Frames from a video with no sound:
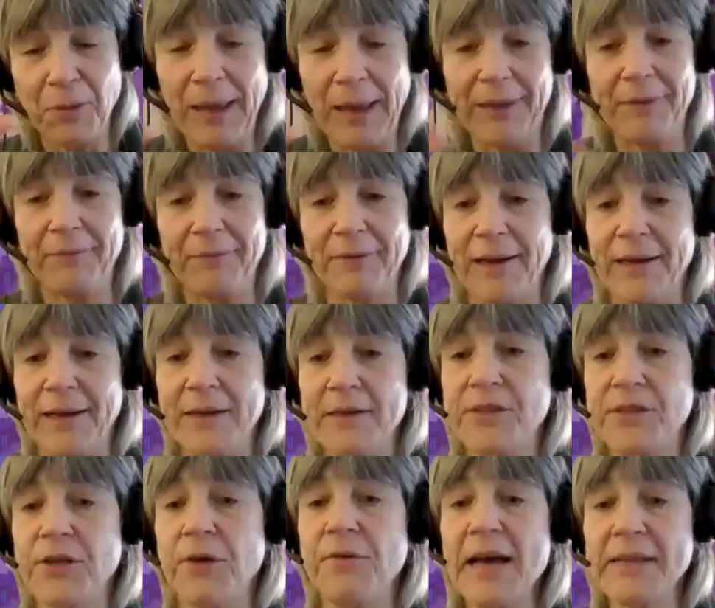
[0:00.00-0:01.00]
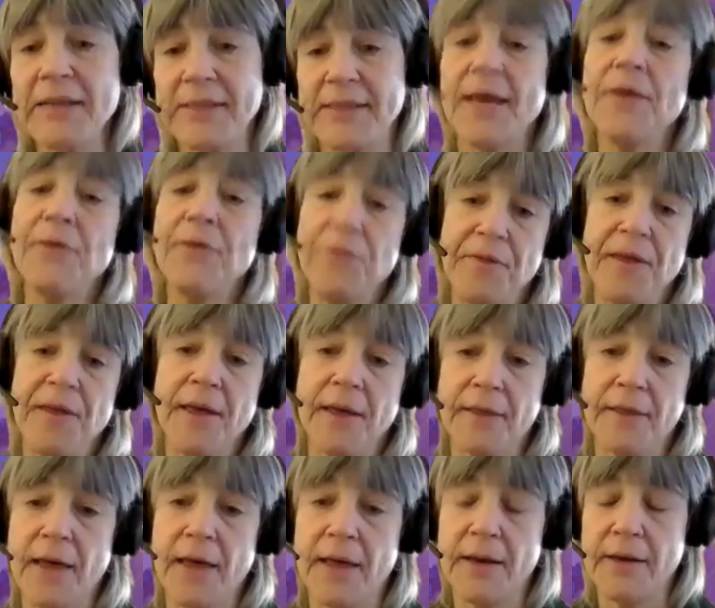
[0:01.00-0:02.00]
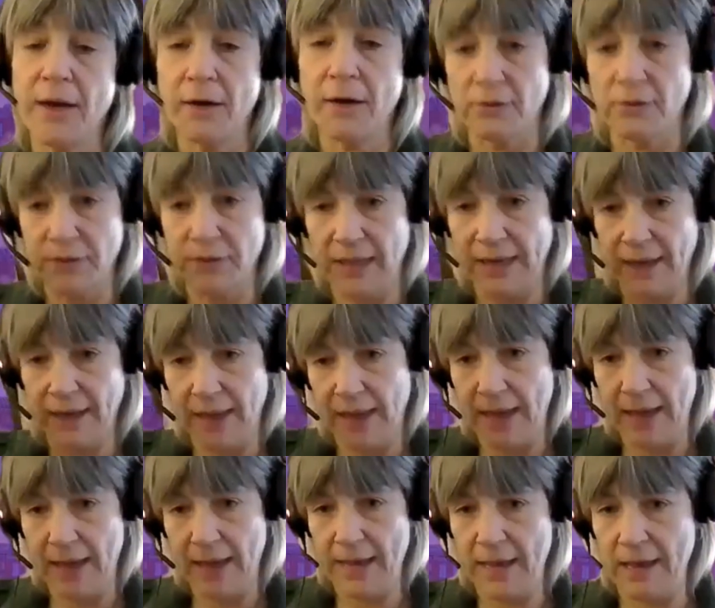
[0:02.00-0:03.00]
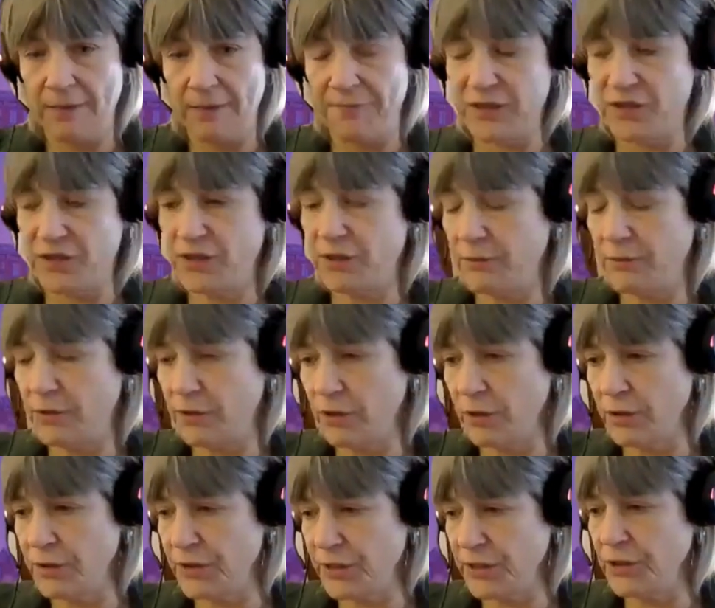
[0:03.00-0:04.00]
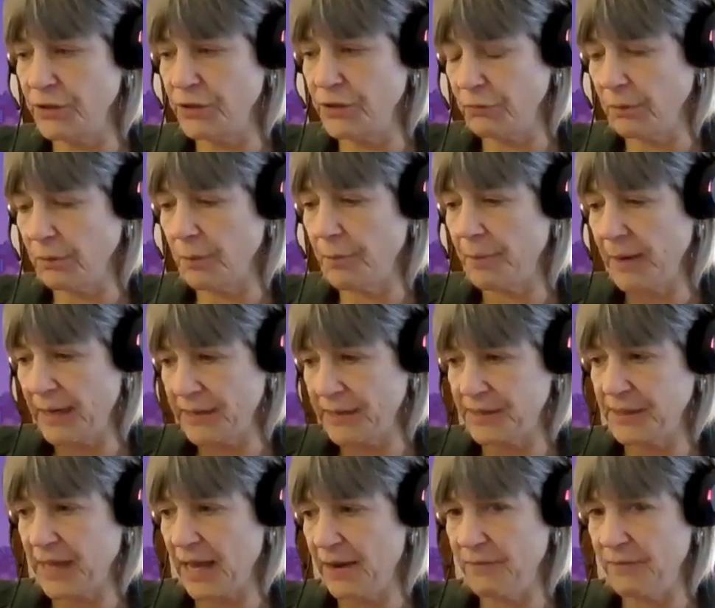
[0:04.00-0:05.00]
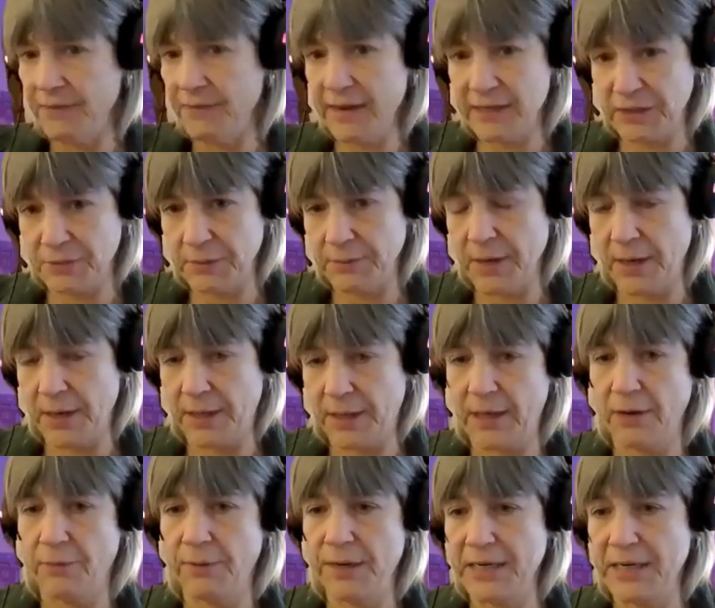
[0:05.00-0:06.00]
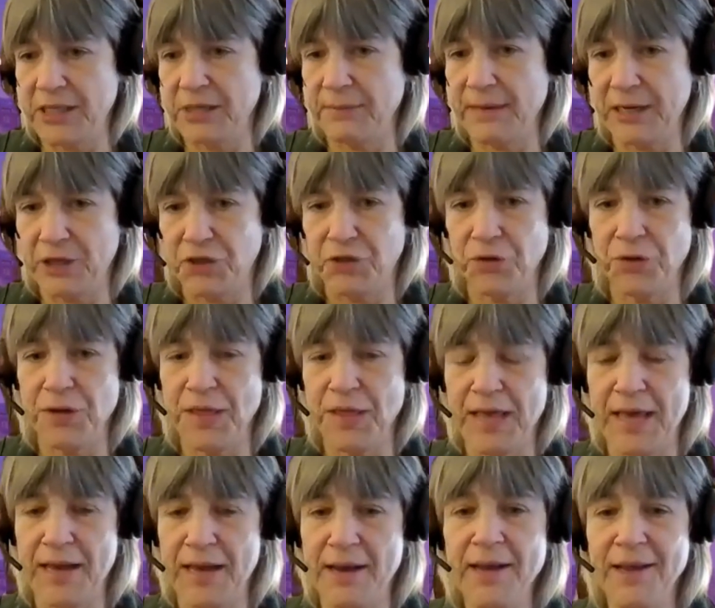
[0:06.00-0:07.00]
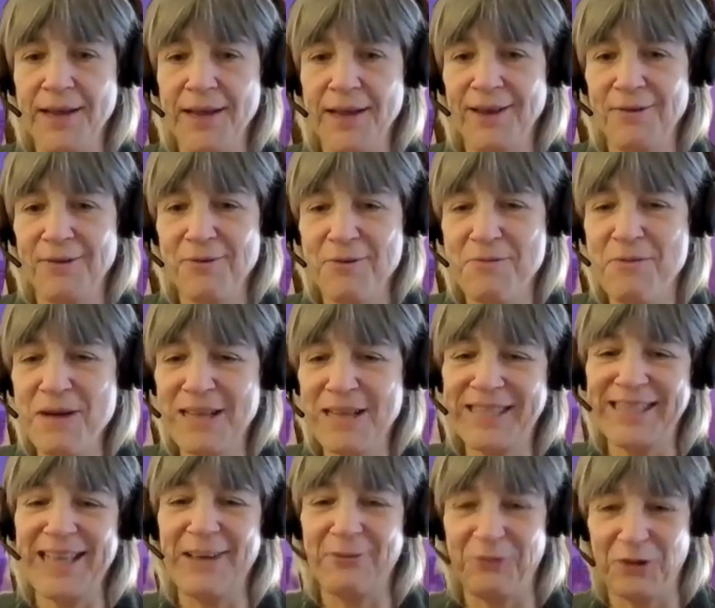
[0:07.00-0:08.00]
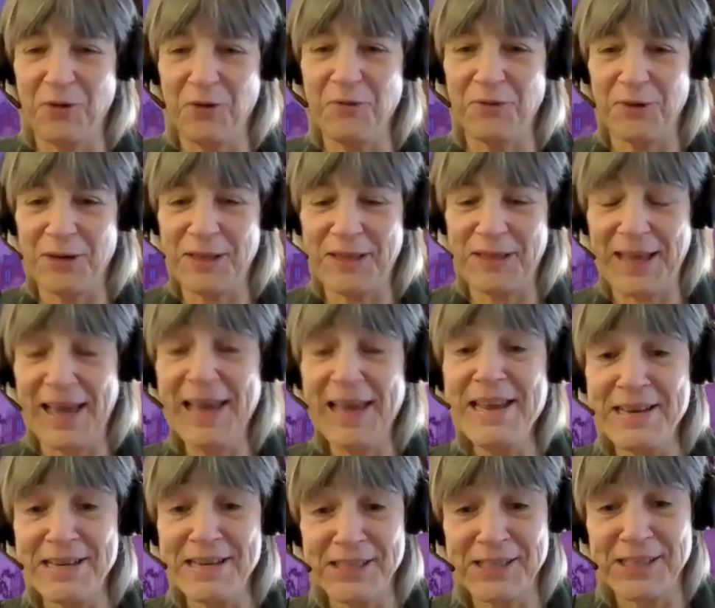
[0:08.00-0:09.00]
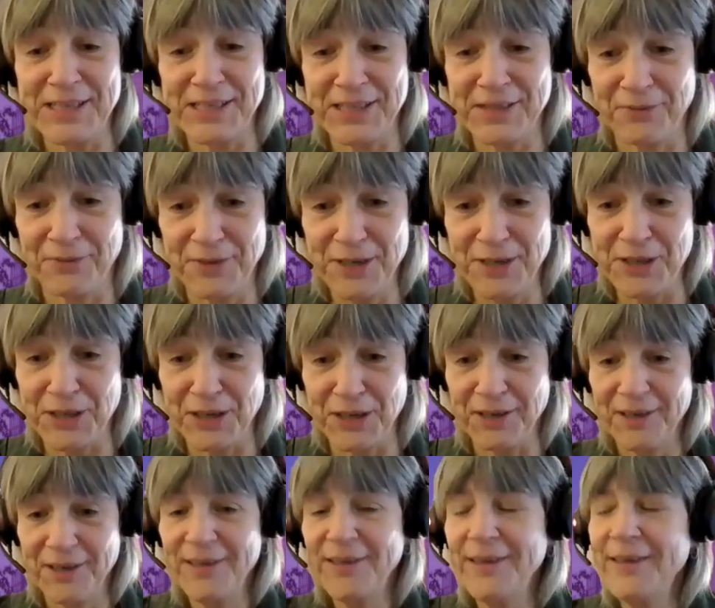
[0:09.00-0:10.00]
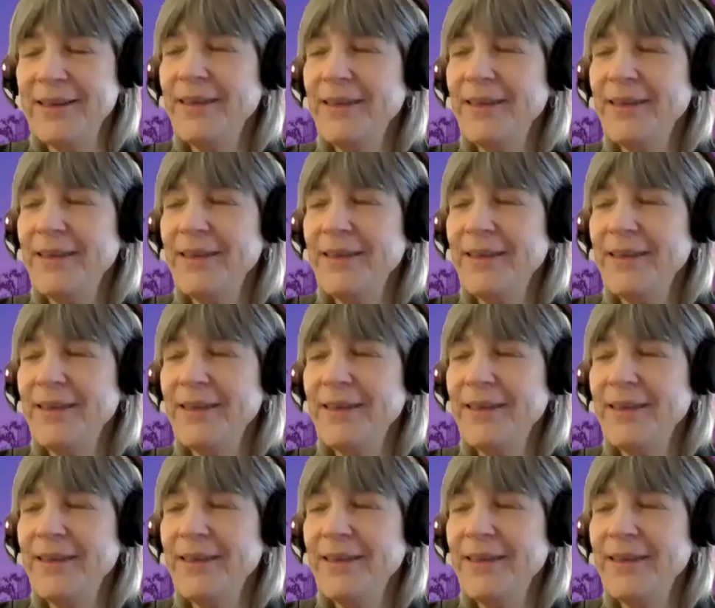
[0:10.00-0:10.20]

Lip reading: little bit, right? So that's the other thing that, like if this turns into a robust kind of investment market, we need to make sure that what's left over at the end is sufficient.